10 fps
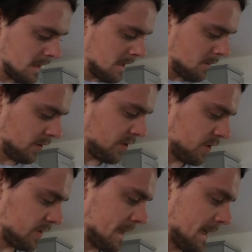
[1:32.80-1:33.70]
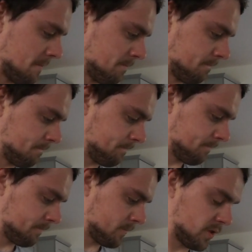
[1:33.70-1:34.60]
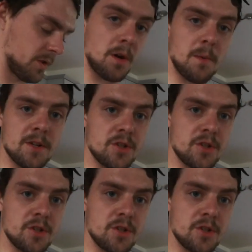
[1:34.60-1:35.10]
with just with you not wearing